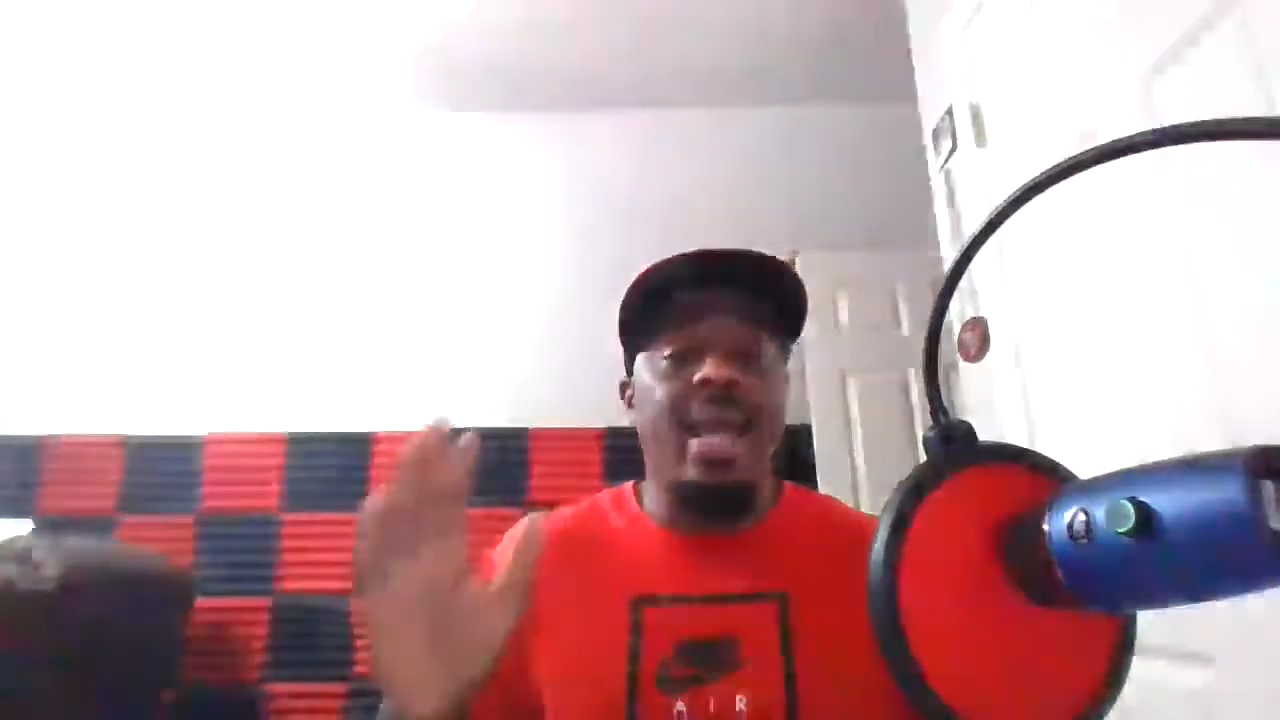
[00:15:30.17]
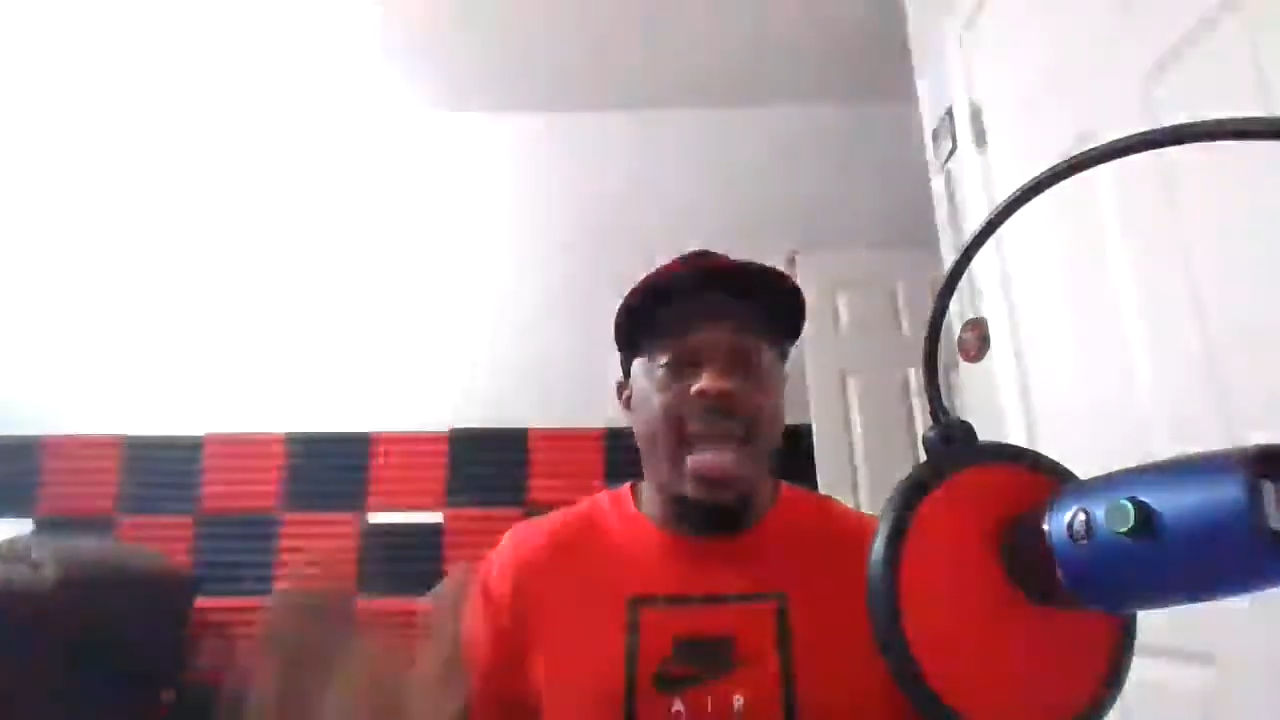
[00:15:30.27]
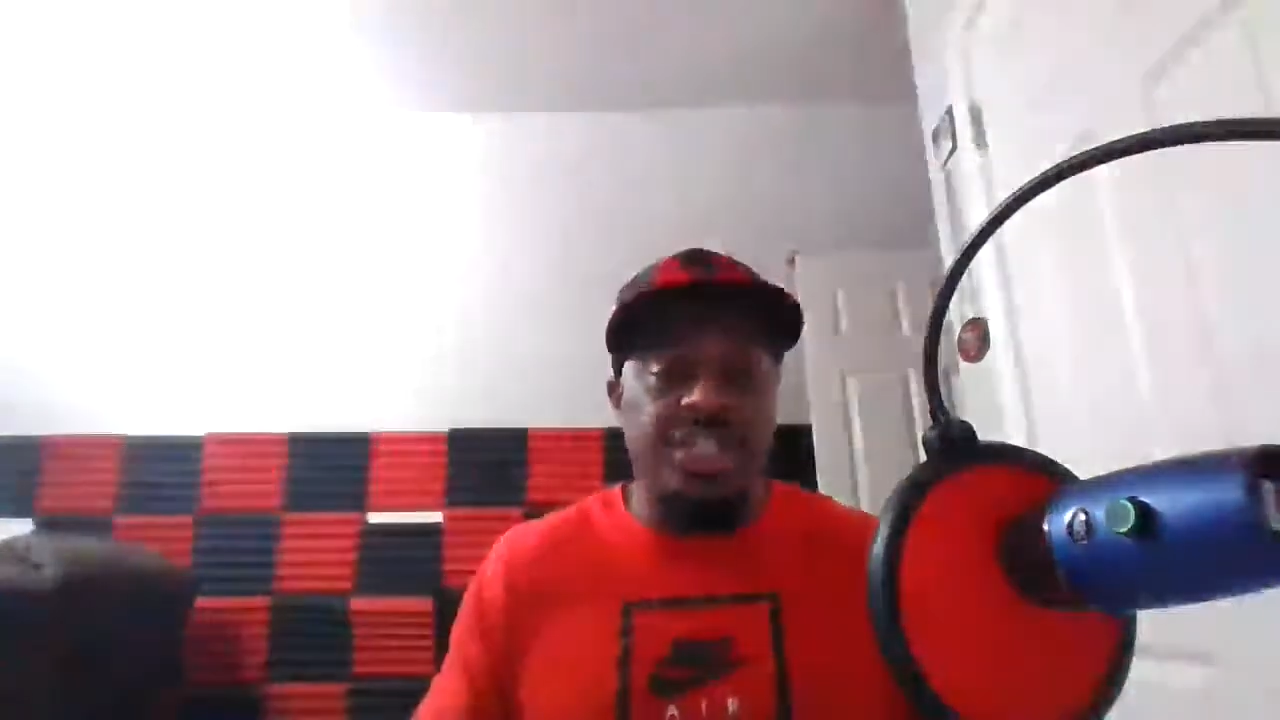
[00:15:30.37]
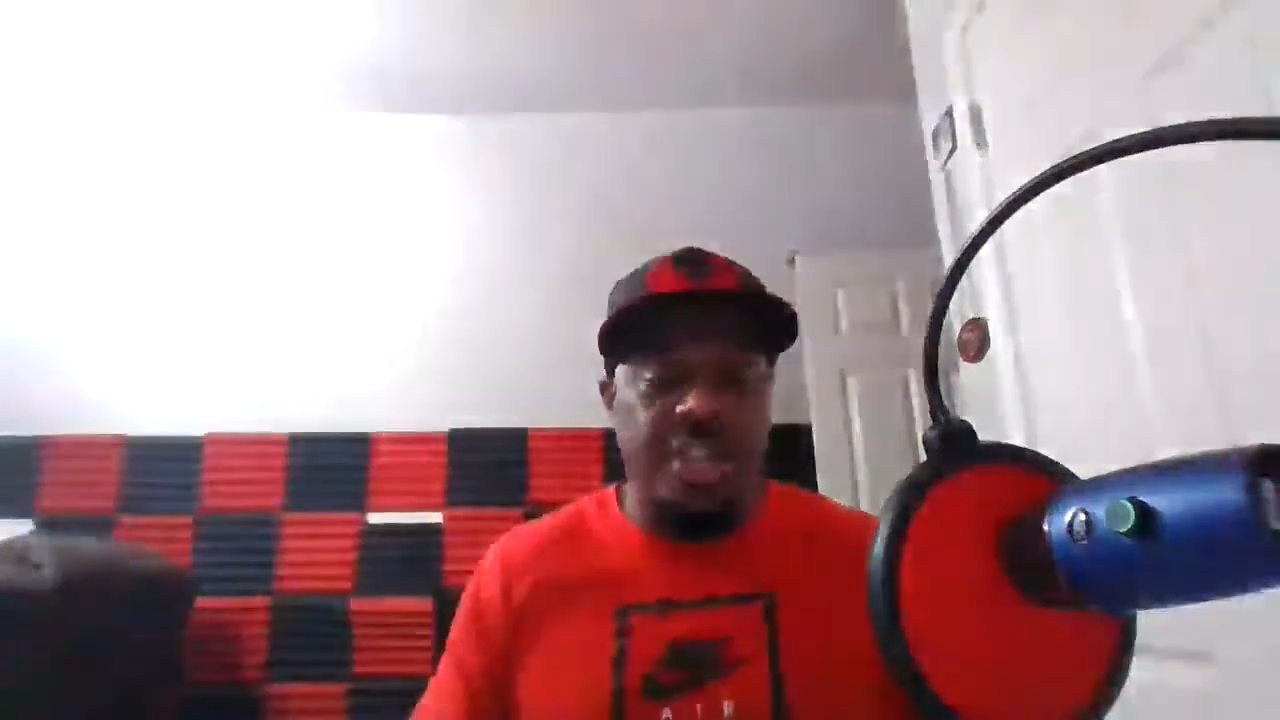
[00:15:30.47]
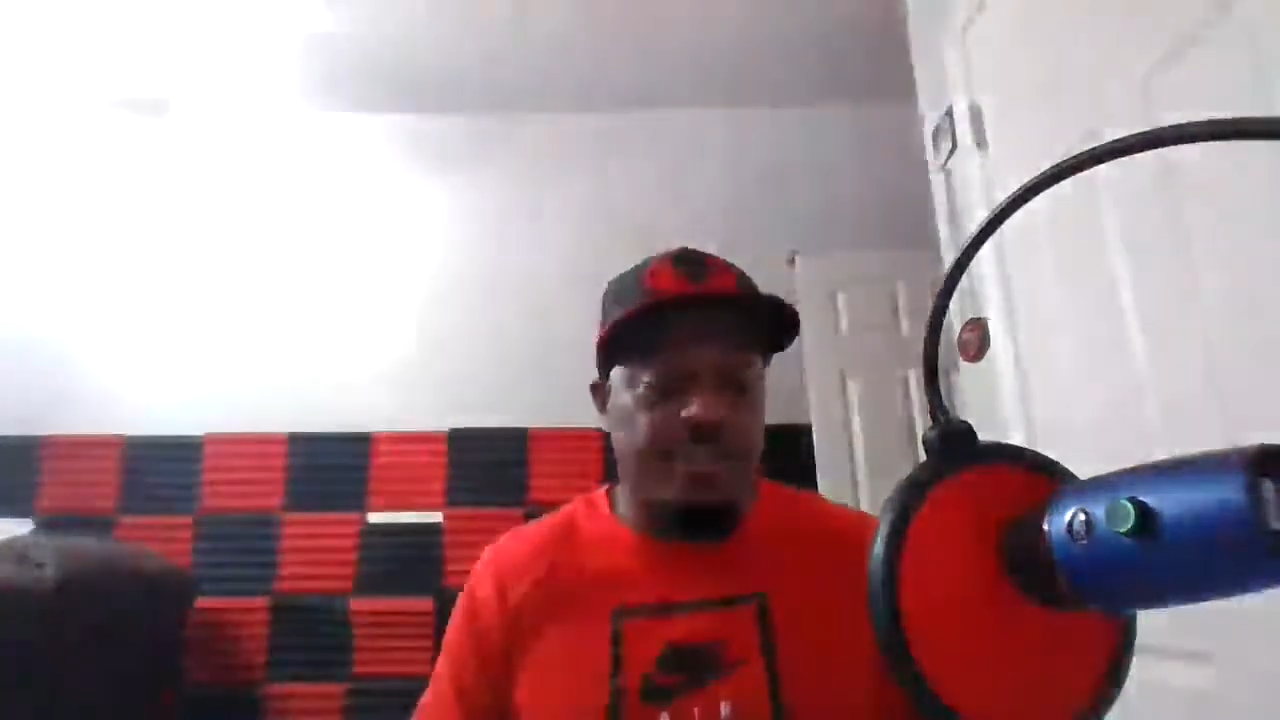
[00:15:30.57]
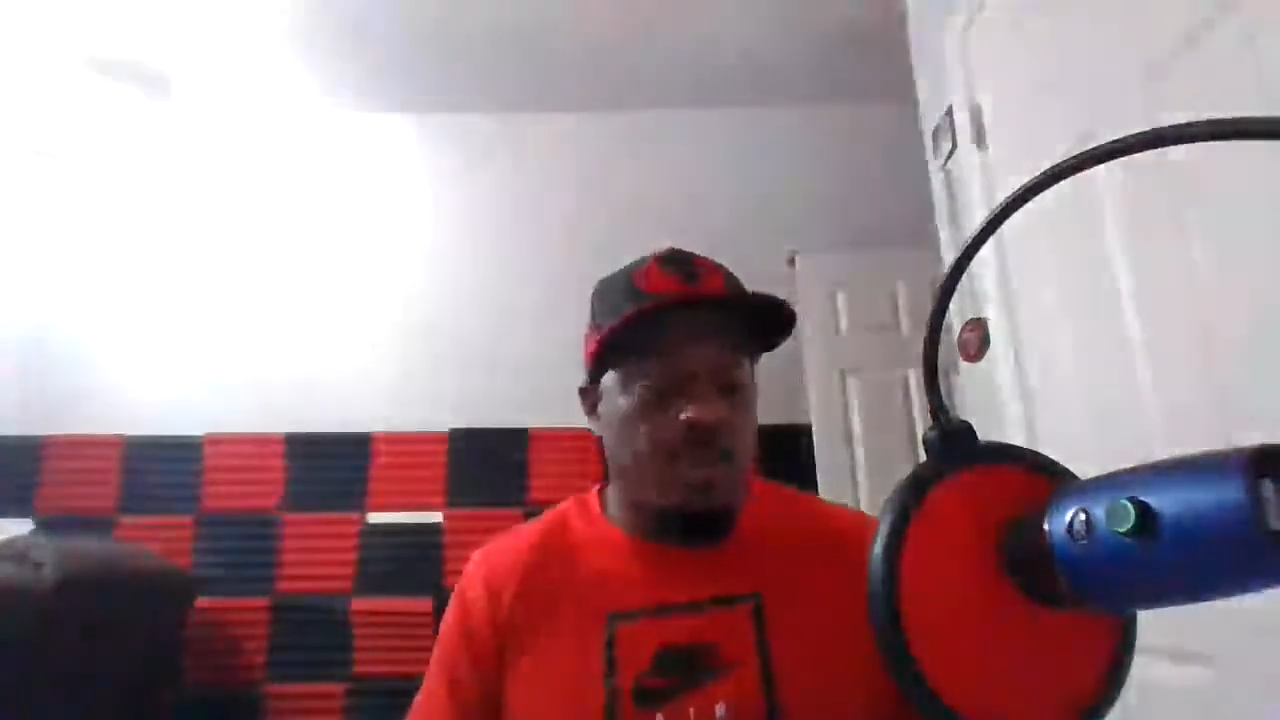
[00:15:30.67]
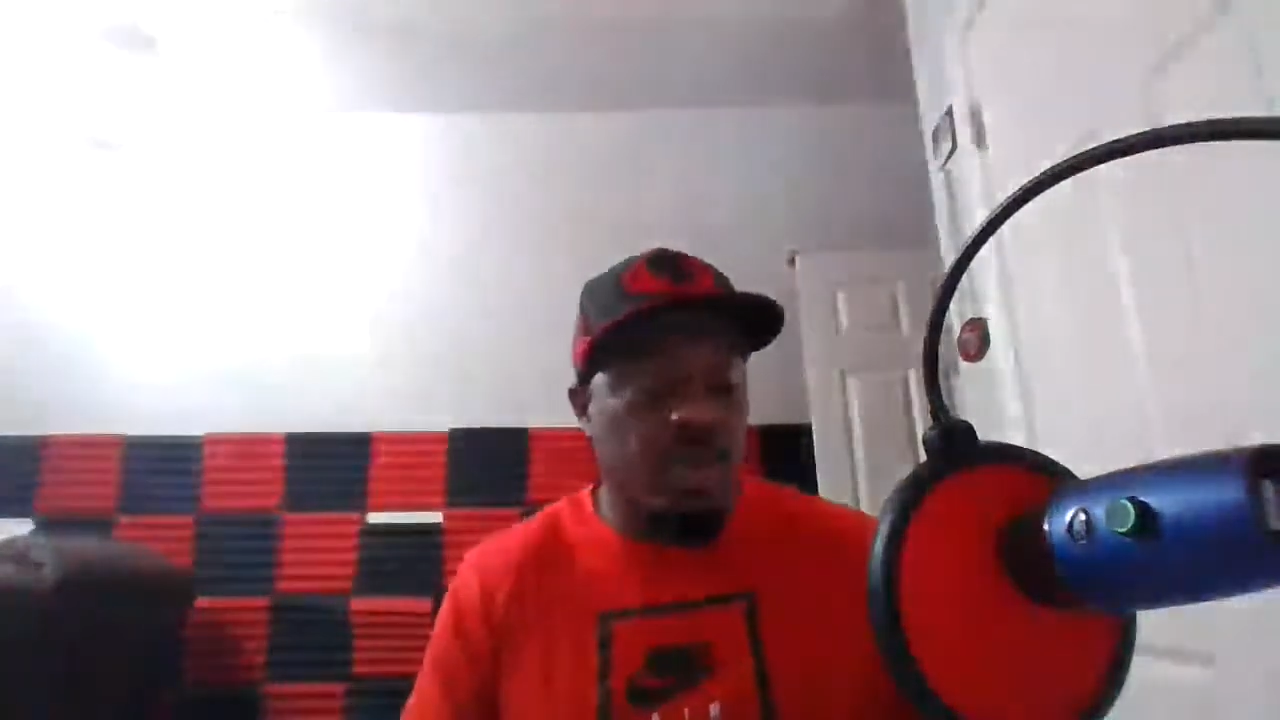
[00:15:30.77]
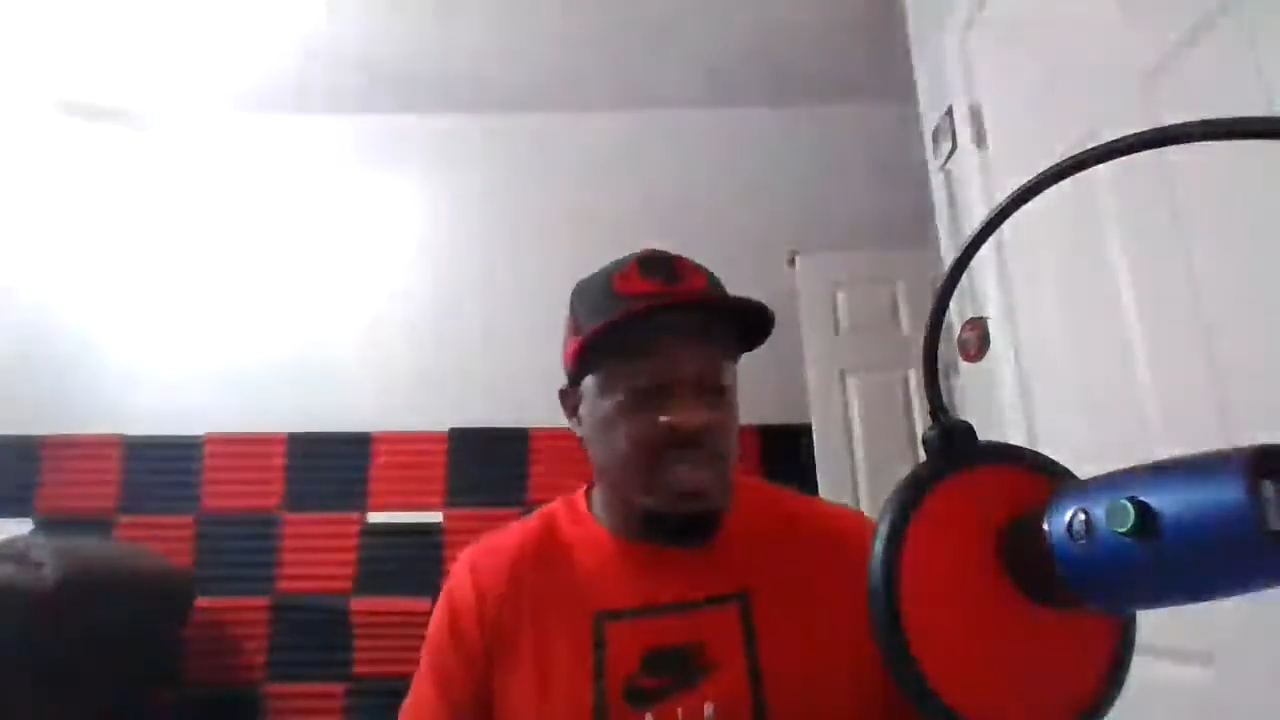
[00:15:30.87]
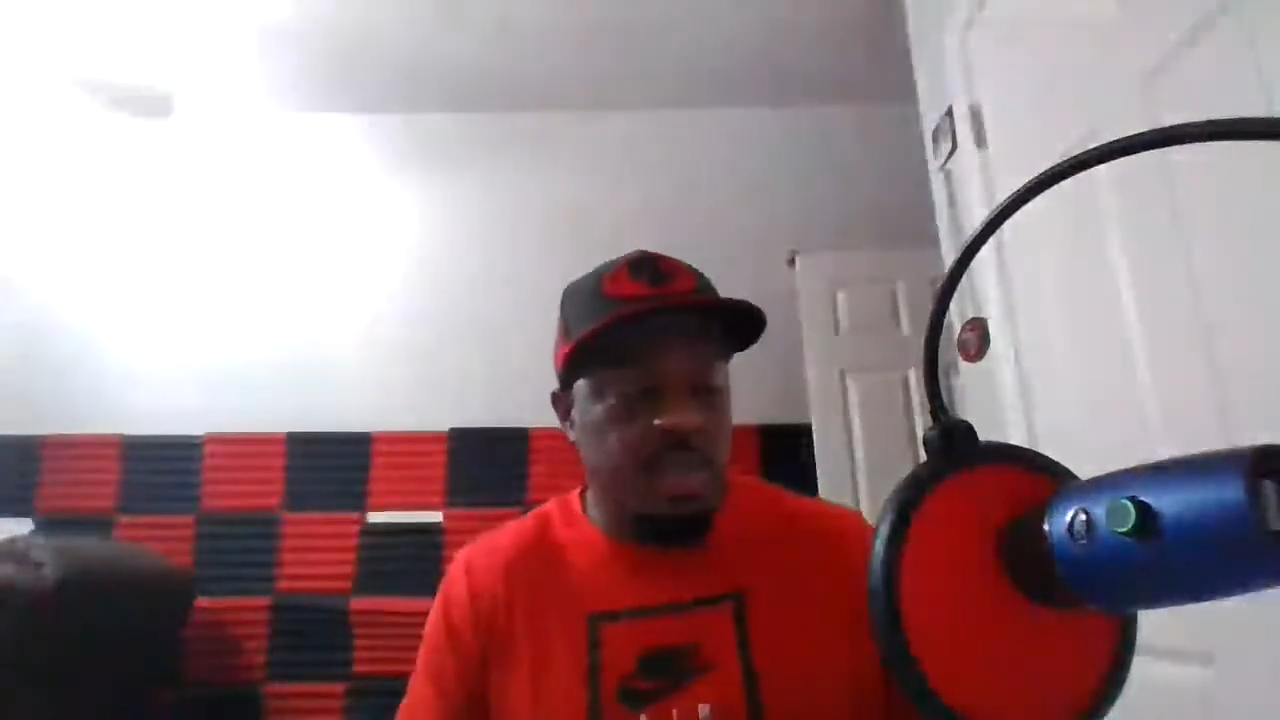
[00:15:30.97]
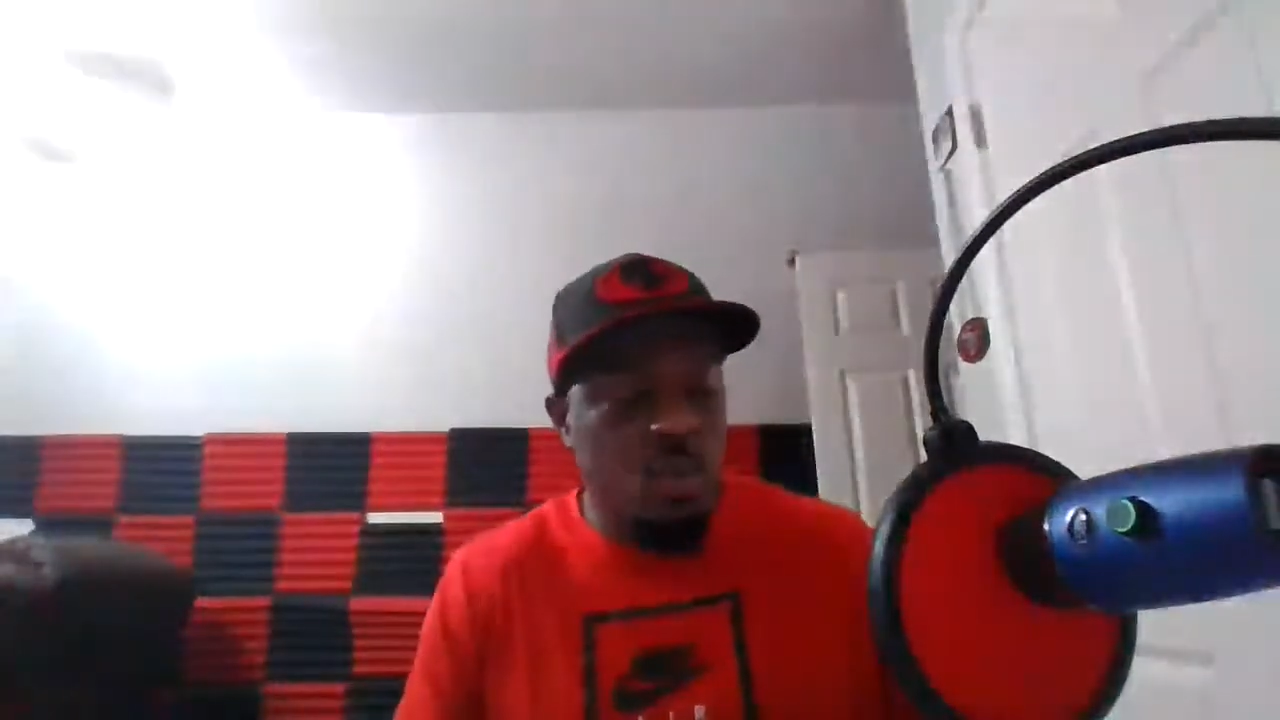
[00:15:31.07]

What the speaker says: and Jeff Wilson,